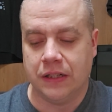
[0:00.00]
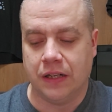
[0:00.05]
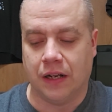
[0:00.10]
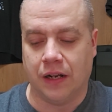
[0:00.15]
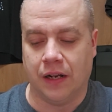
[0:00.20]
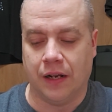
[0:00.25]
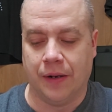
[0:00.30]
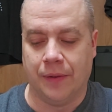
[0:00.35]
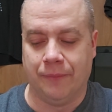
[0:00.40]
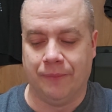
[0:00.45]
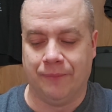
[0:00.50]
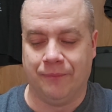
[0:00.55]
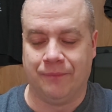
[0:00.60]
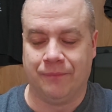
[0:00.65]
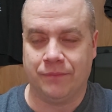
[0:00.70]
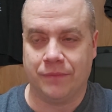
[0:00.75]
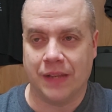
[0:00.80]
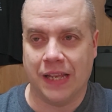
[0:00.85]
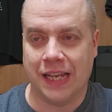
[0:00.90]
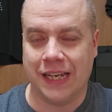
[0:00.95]
And
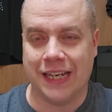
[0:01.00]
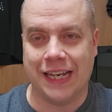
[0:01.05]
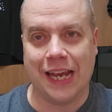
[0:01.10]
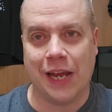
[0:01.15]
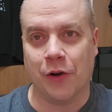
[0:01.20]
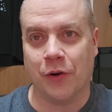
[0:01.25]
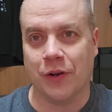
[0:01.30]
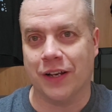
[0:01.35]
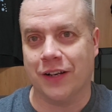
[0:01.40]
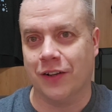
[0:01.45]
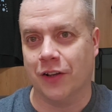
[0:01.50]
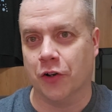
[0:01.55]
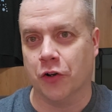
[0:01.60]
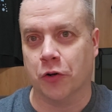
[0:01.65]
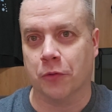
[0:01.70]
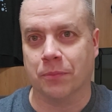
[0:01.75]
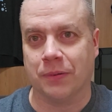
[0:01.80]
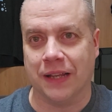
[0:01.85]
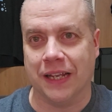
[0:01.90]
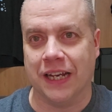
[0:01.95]
Gary
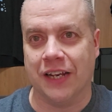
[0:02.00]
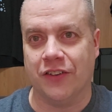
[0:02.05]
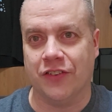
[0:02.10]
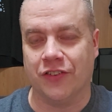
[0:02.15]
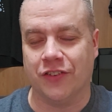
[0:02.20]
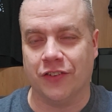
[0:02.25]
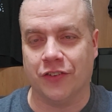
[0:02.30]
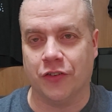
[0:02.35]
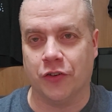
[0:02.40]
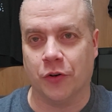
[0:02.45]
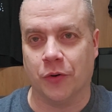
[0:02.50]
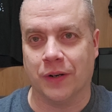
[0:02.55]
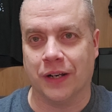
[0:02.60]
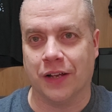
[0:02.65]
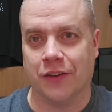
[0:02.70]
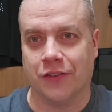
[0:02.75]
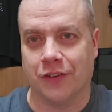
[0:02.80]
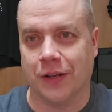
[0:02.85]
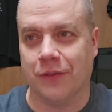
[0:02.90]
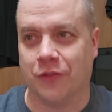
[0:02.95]
Glitter plays as he's going
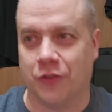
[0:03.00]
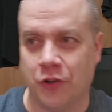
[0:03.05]
down the steps.